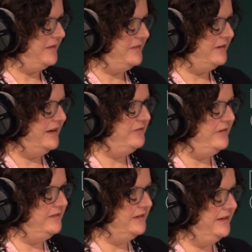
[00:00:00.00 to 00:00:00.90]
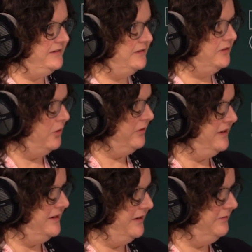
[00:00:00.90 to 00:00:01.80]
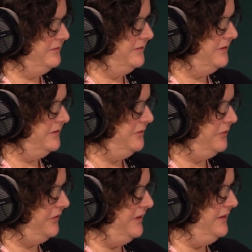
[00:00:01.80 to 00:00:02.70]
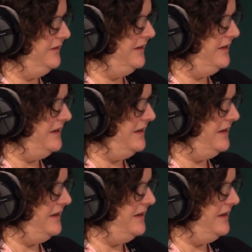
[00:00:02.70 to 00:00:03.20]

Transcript: they're not ventilated long enough to see the